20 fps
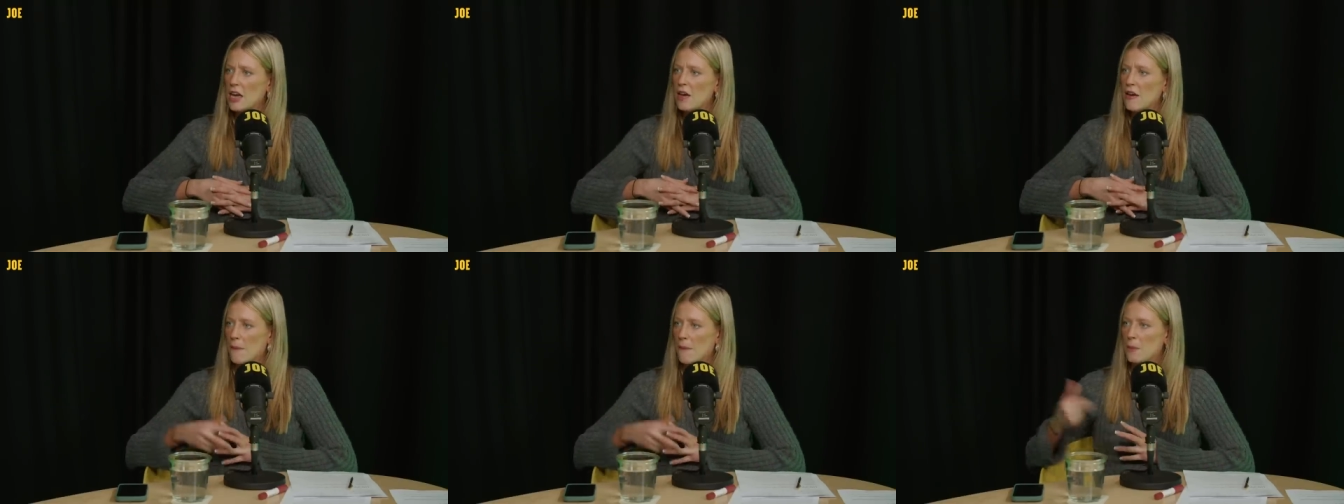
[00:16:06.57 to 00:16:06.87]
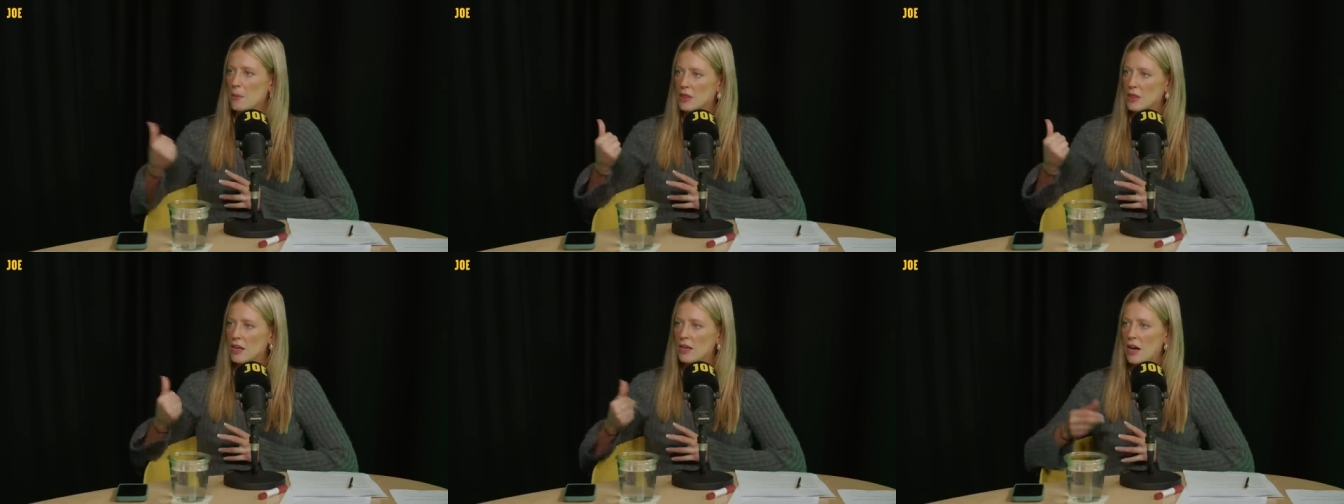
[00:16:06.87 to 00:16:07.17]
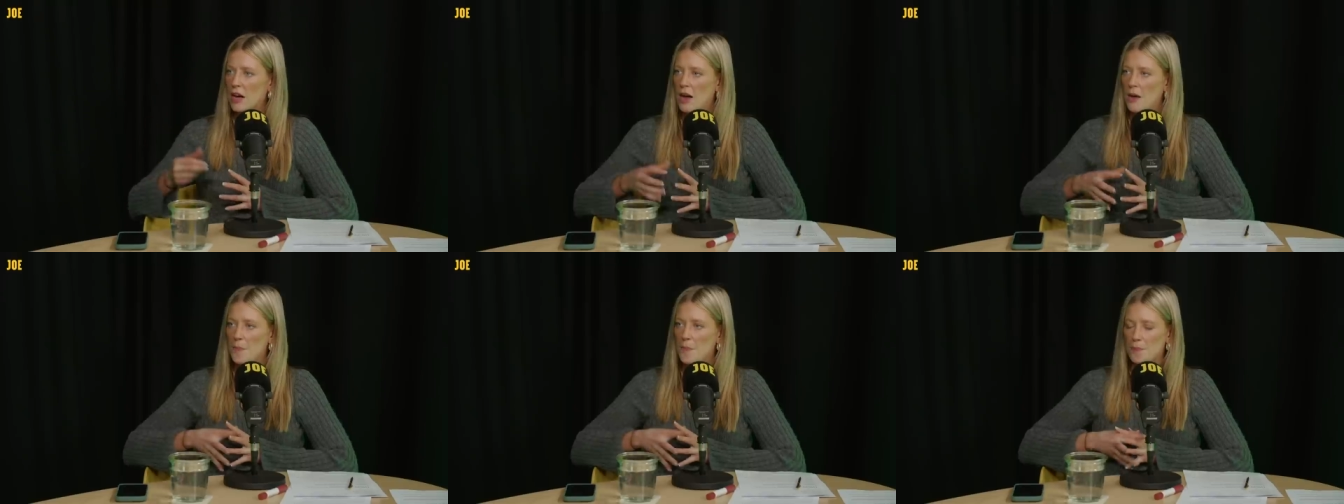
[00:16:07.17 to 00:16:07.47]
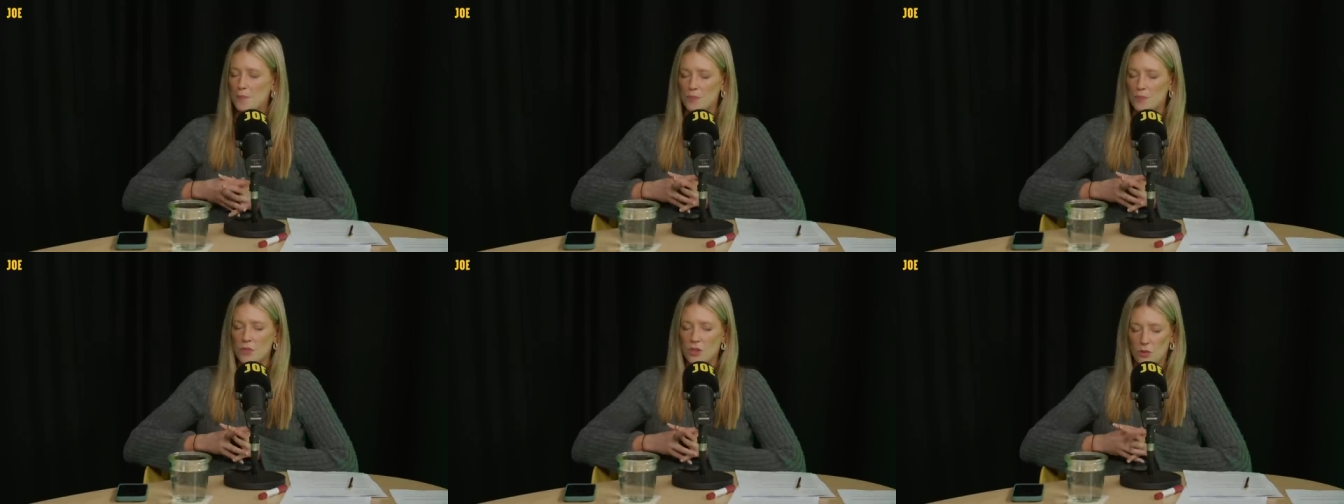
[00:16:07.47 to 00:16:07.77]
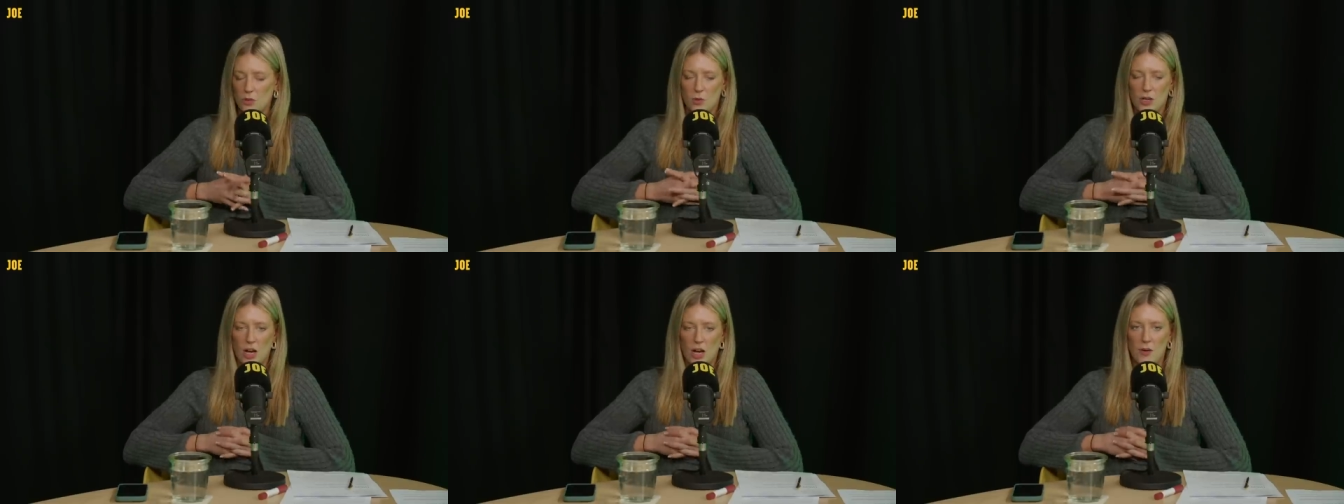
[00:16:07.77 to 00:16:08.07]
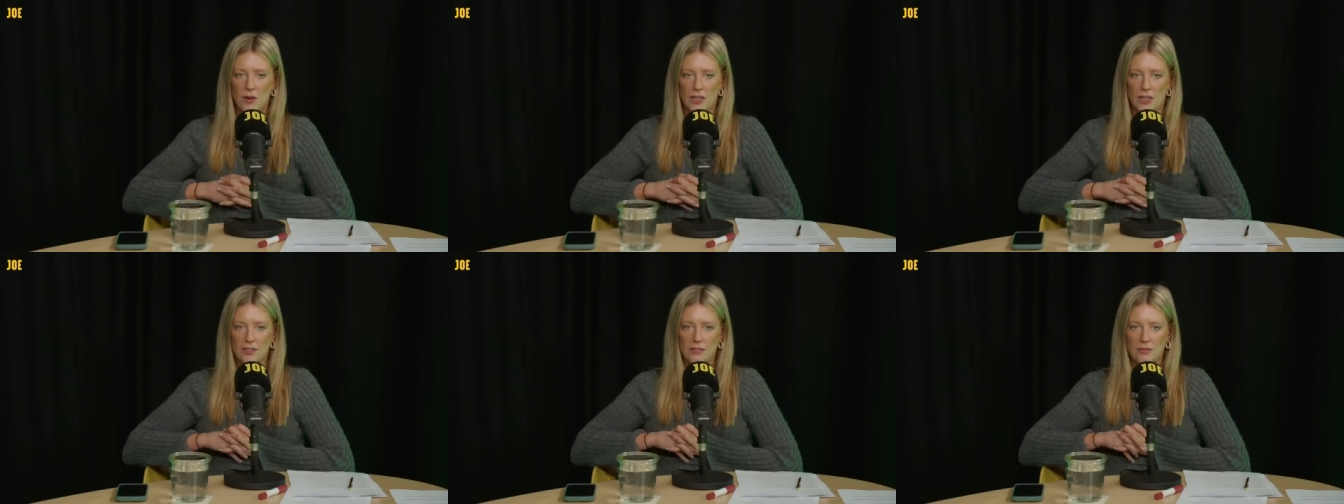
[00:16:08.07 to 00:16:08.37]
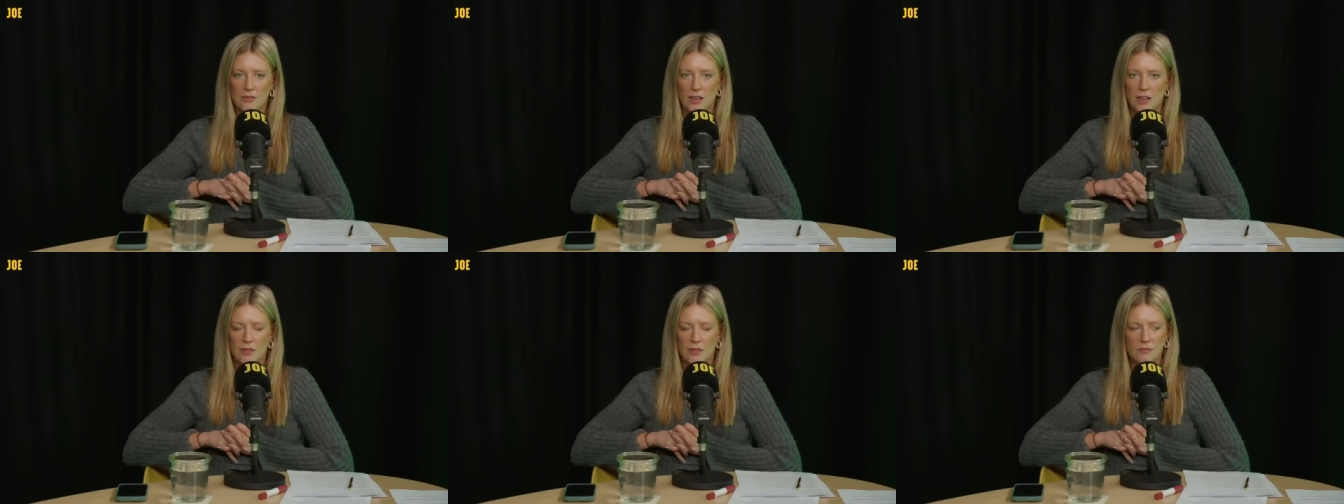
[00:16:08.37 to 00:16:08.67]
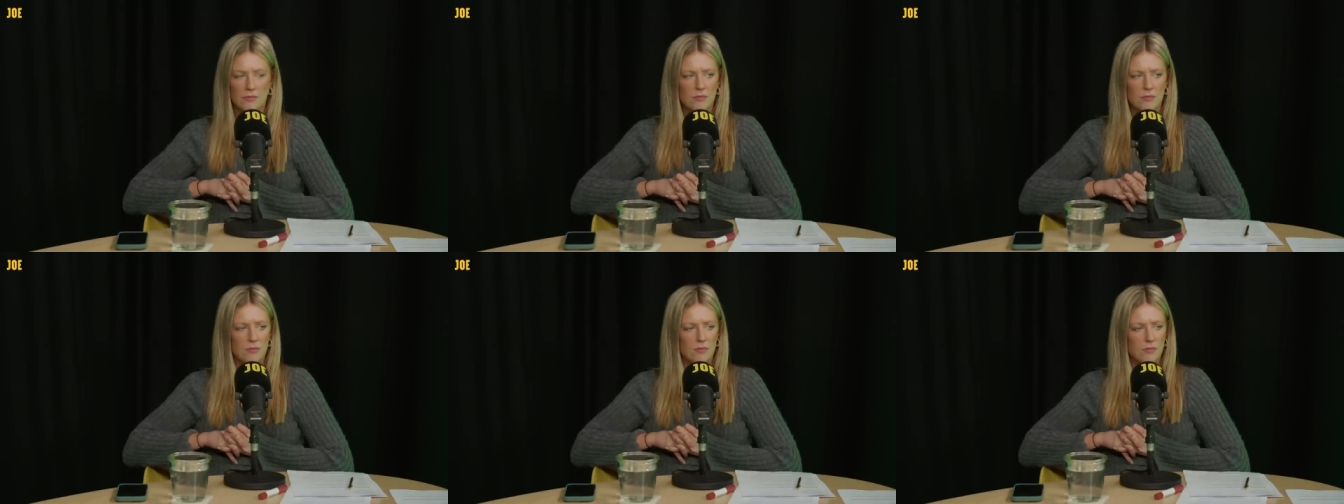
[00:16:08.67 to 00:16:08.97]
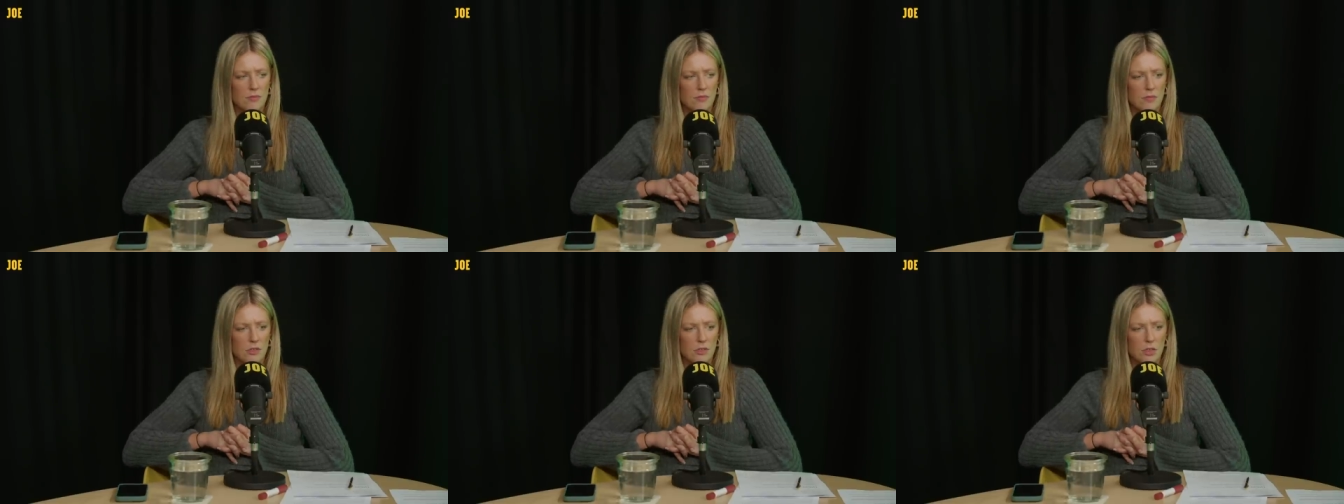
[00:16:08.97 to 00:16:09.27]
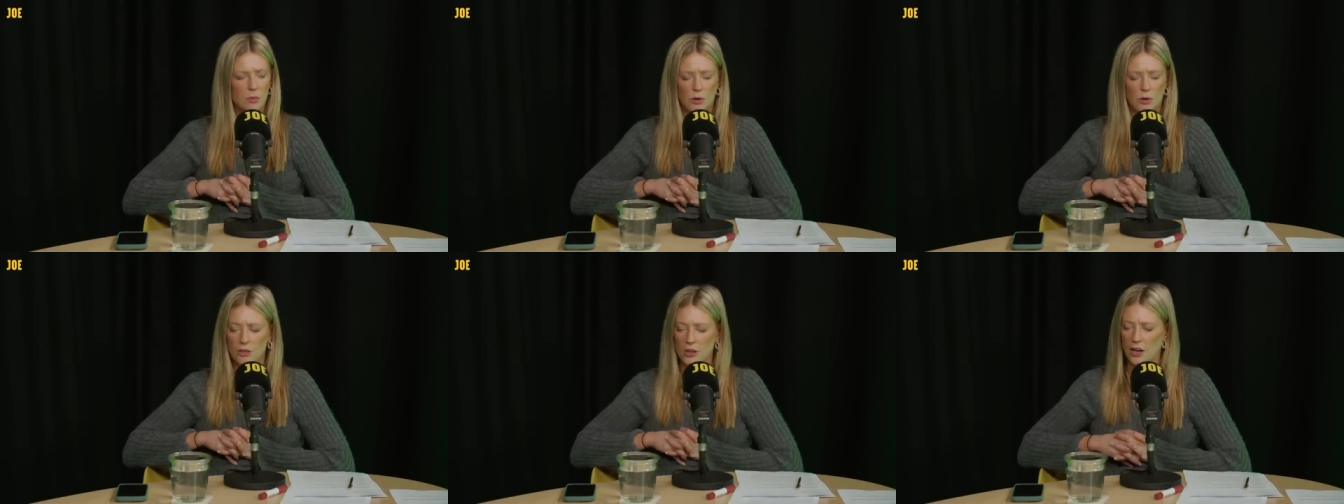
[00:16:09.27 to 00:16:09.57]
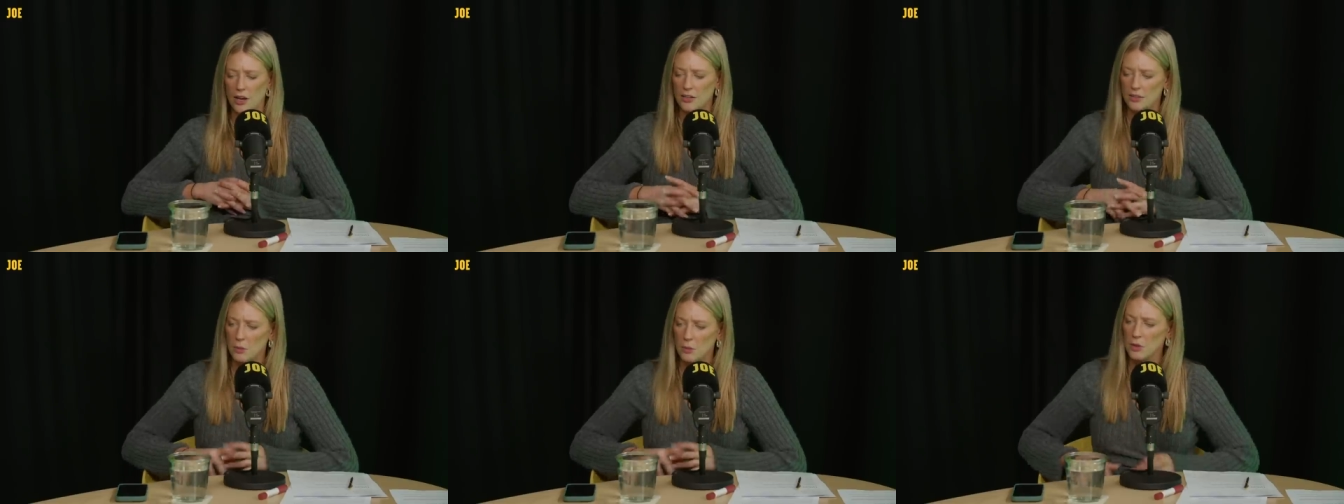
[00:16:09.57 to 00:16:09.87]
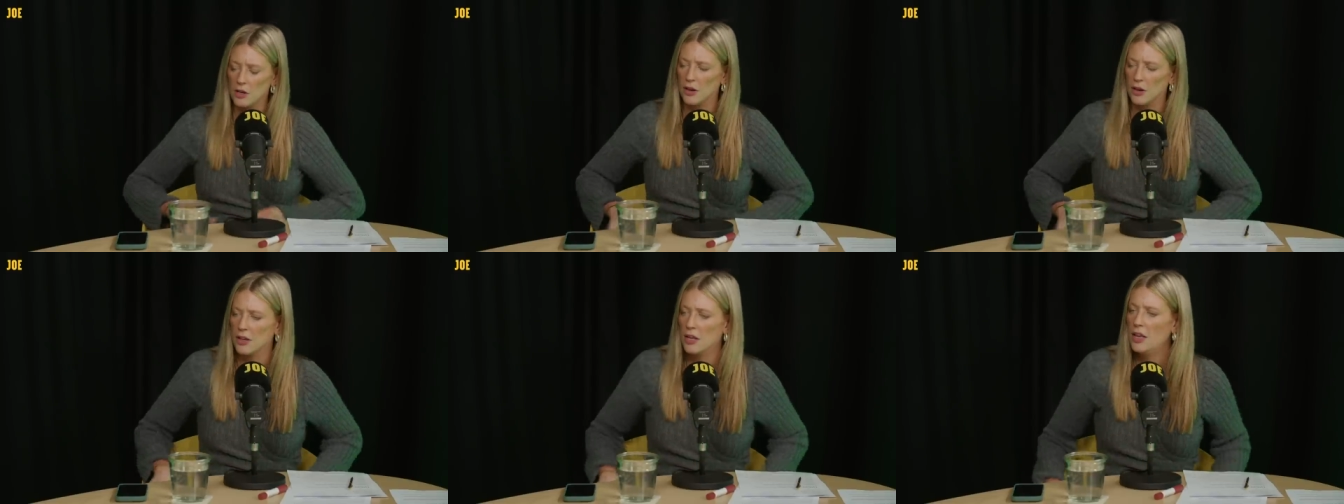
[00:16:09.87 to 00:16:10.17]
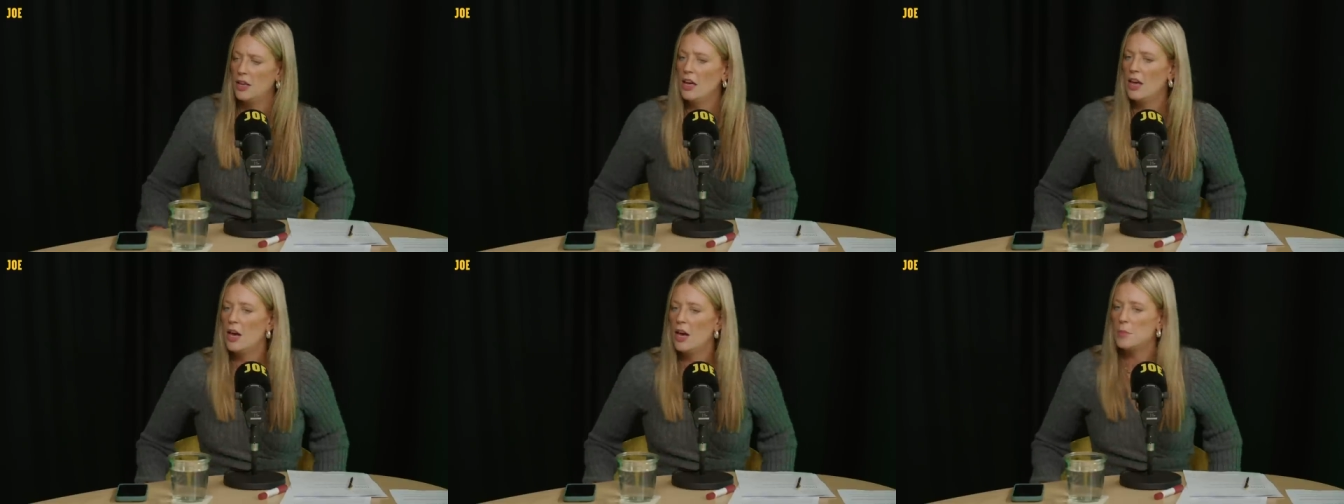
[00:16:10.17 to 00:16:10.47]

Yeah, yeah, yeah. With the, we're going tomorrow night, I think we're going.